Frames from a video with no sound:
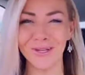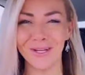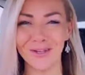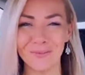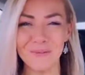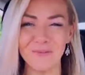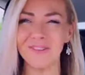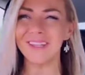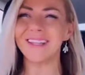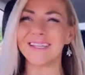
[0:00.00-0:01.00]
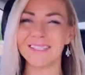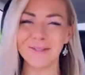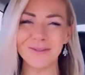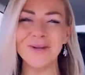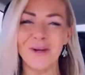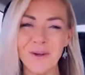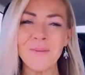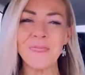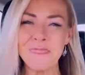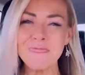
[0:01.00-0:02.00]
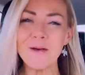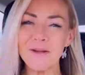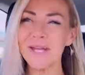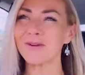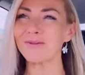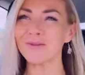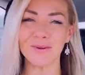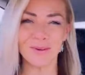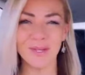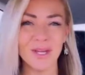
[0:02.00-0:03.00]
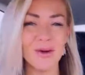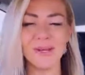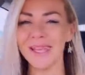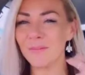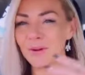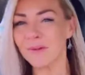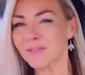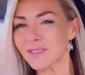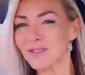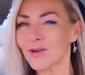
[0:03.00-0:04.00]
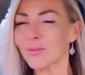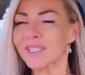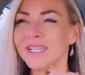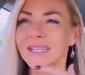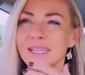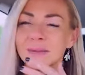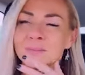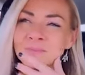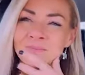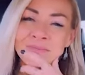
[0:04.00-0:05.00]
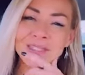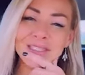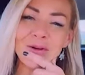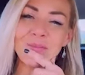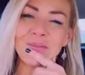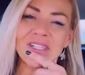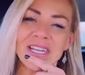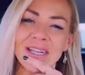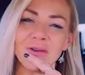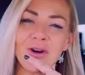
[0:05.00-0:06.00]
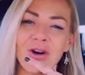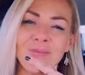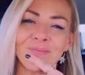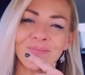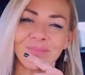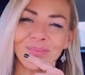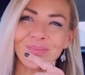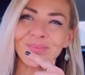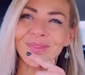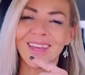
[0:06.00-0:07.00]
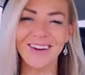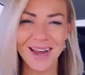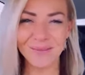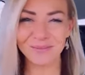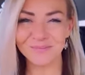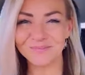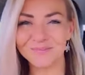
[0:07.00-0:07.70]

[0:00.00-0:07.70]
yeah, that's all. Just thought I'd share that. Hopefully that's helpful to you guys. Thank you for popping on. Appreciate you guys